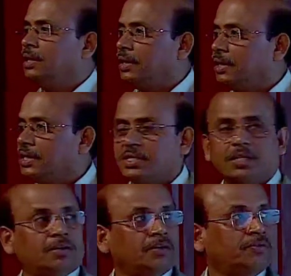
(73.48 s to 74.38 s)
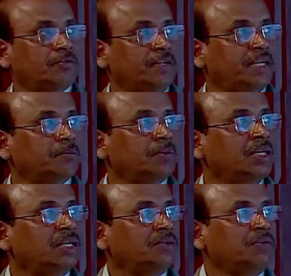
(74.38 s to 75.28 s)
degrees of freedom,
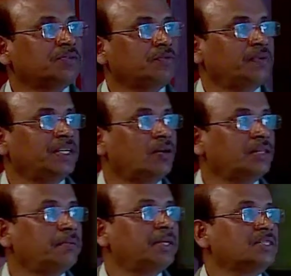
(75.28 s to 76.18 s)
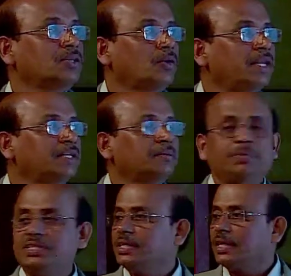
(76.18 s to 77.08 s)
which we call them as the rolling,
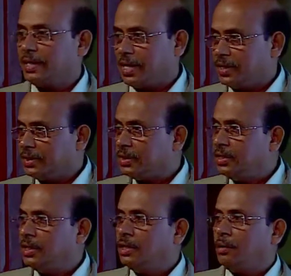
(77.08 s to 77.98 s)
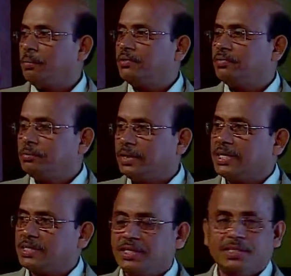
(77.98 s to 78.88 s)
pitching and yawing, apart from the
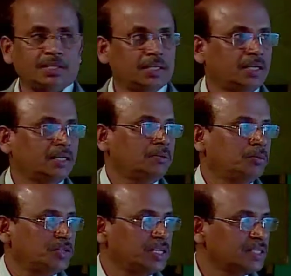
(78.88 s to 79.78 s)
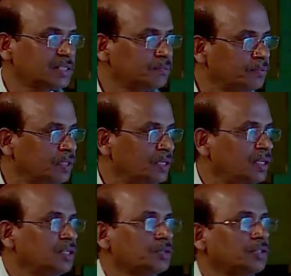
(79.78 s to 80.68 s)
translational motions.
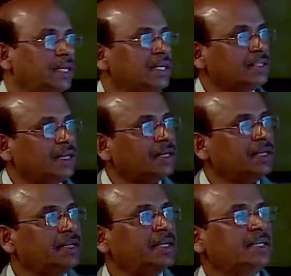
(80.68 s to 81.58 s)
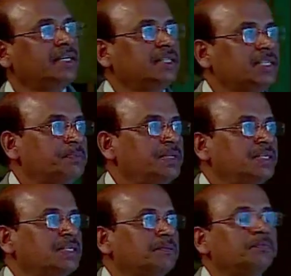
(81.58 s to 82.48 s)
So they are indicated in this
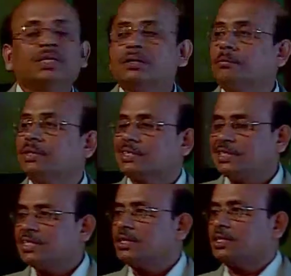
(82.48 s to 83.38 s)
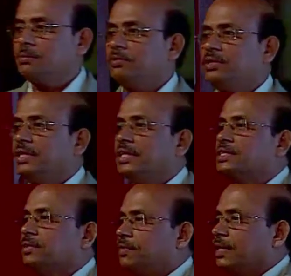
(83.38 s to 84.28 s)
picture, because these are some of the
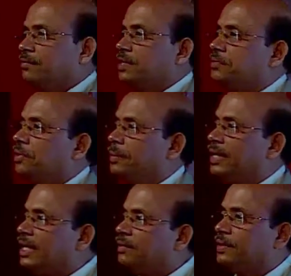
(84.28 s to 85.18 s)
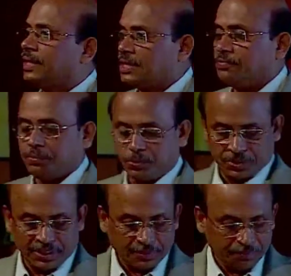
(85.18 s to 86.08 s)
degrees of freedom which we will be dealing with as we
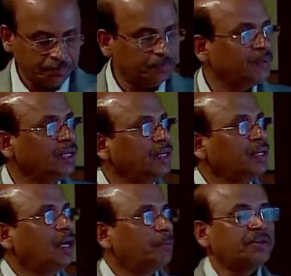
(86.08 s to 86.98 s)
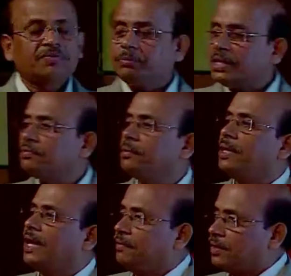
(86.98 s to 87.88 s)
proceed. Apart from that, we will be
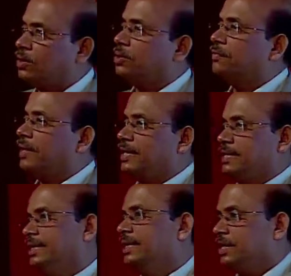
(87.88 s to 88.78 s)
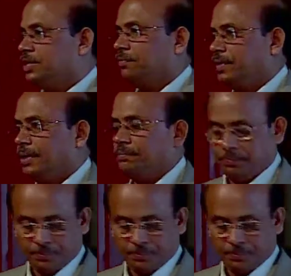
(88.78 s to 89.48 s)
having a lot of elastic degrees of freedom.